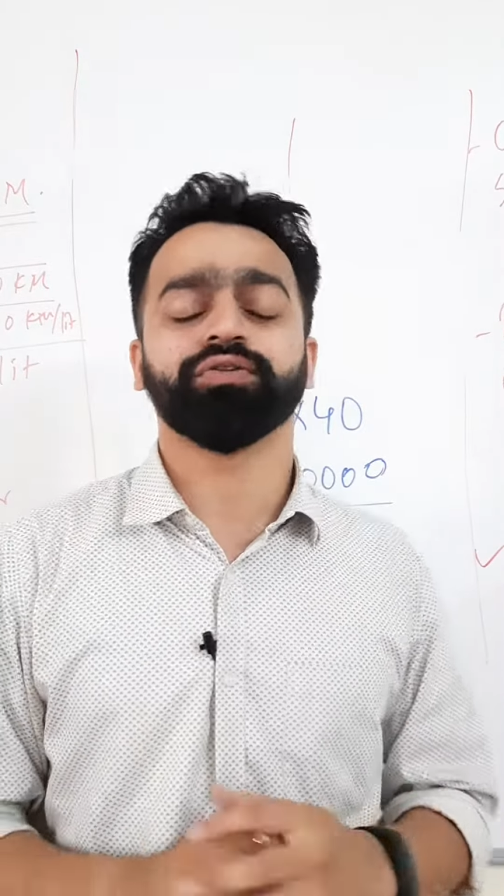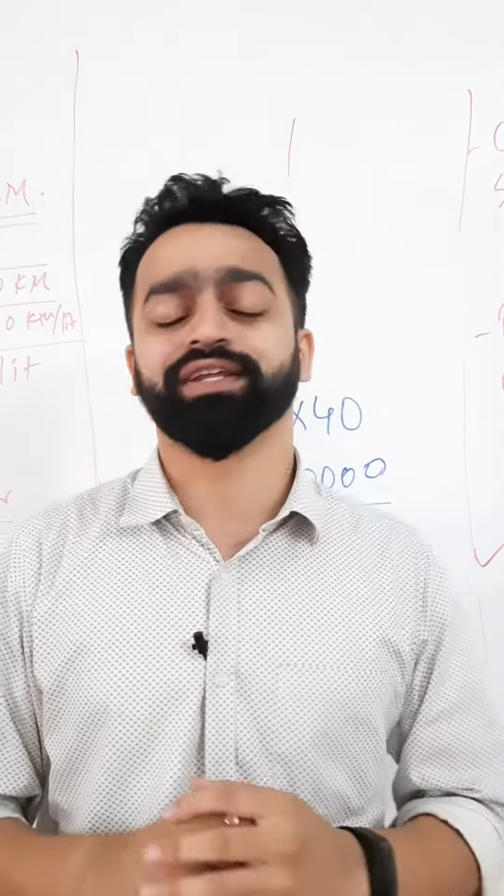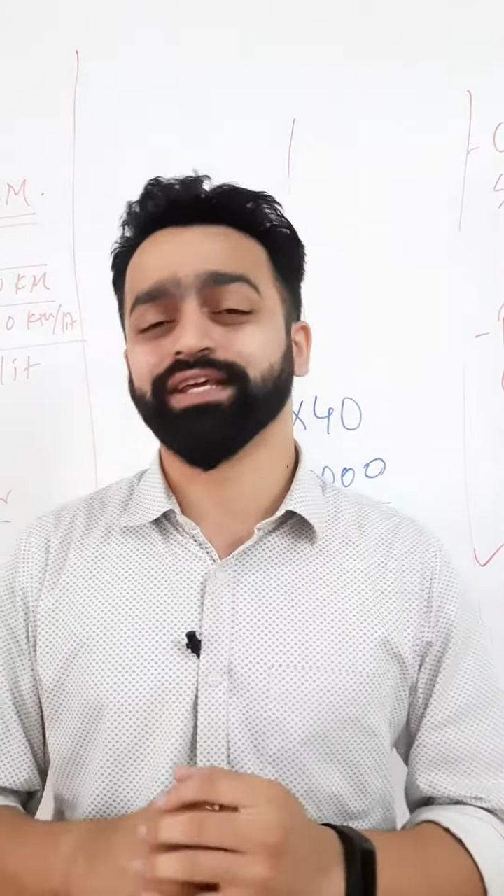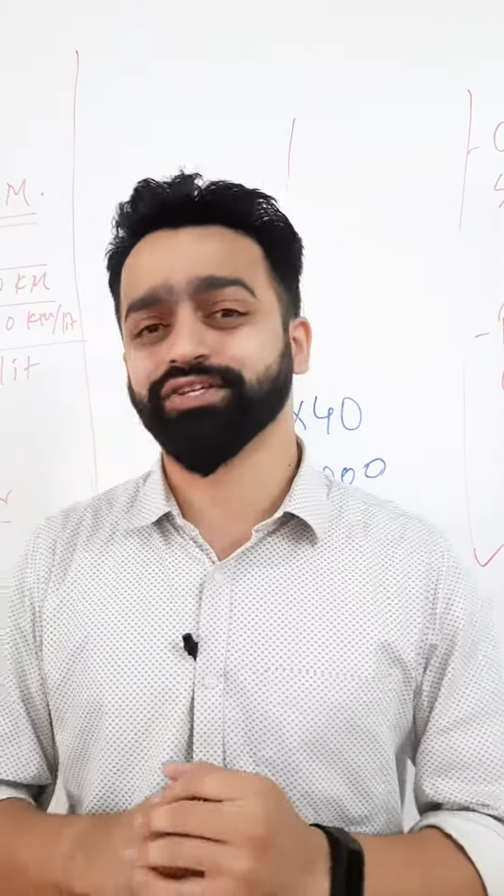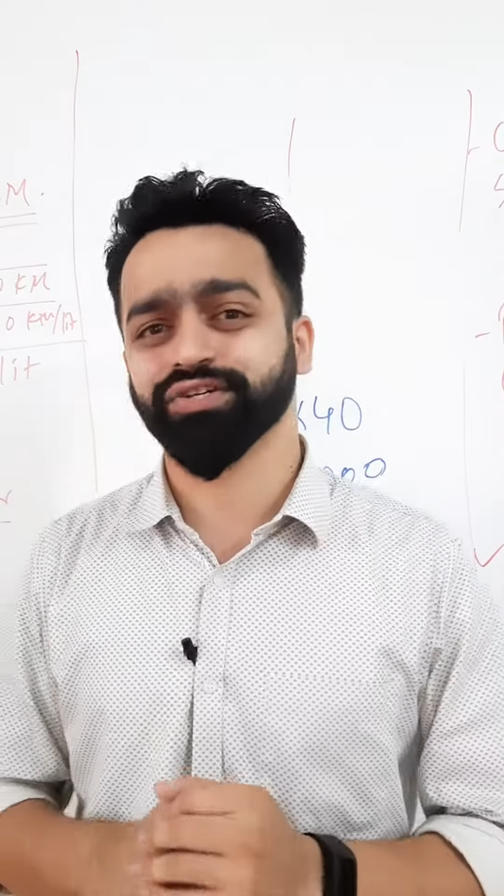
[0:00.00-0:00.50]
to
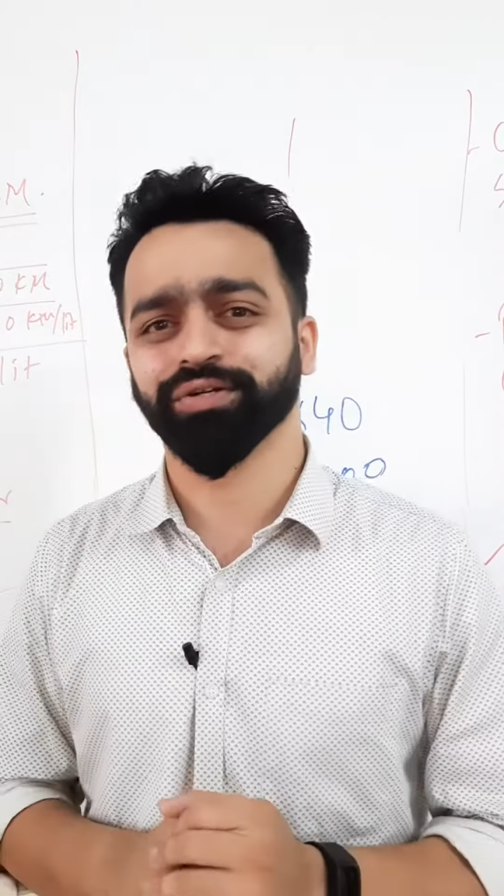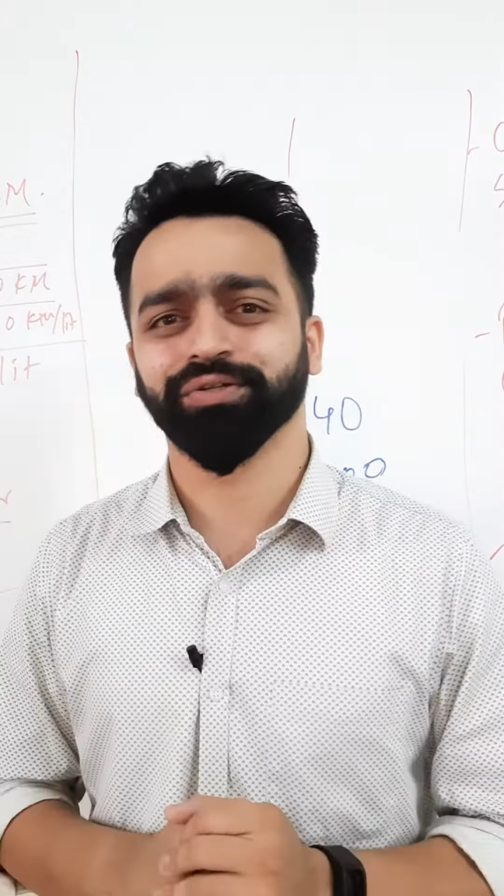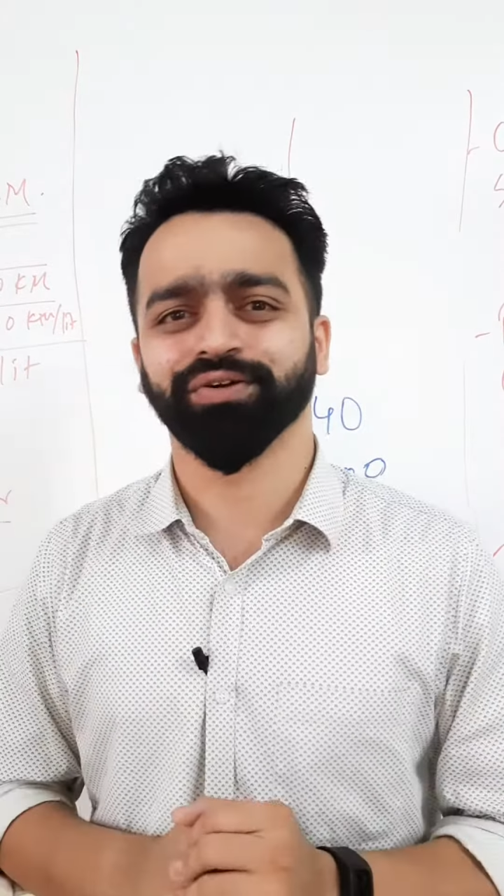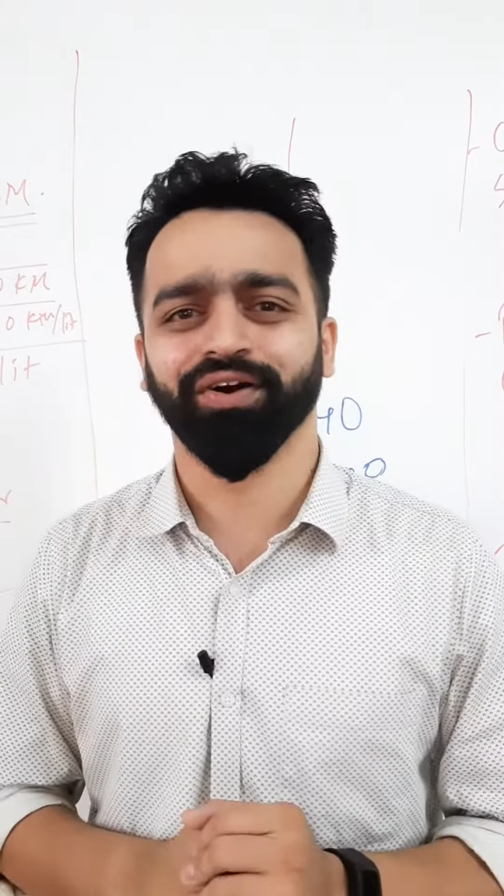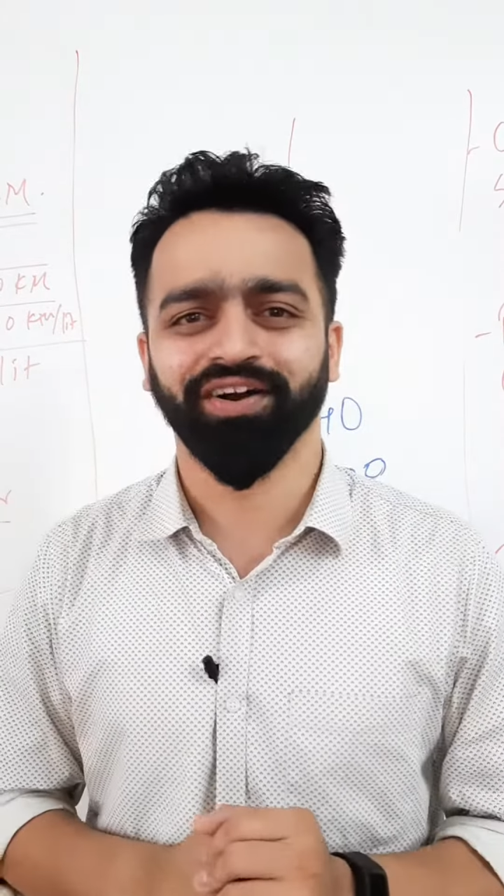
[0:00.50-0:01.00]
the nature, to
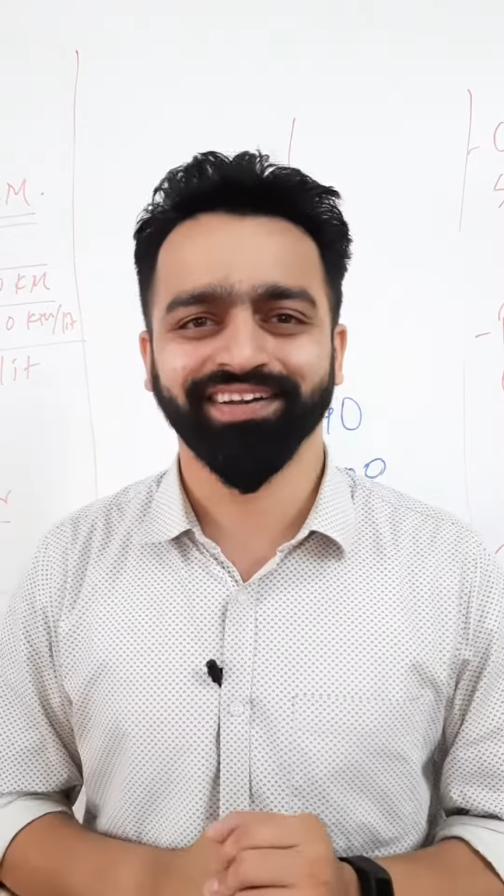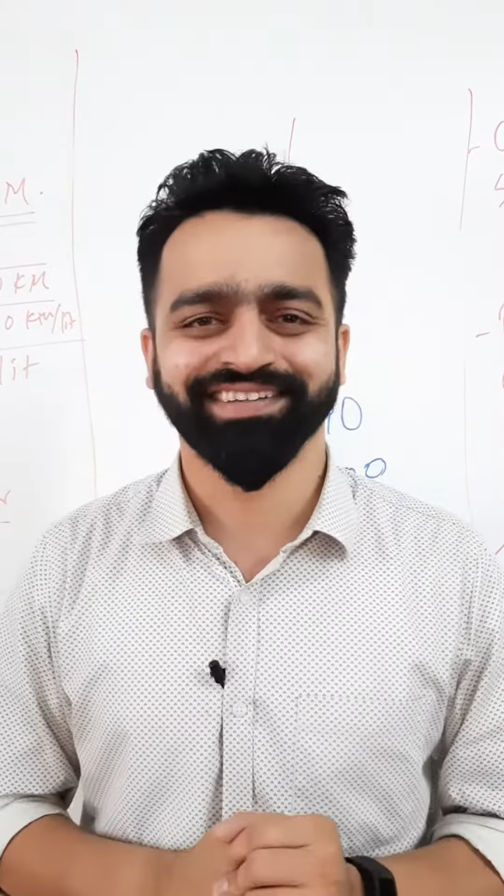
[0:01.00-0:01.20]
the God.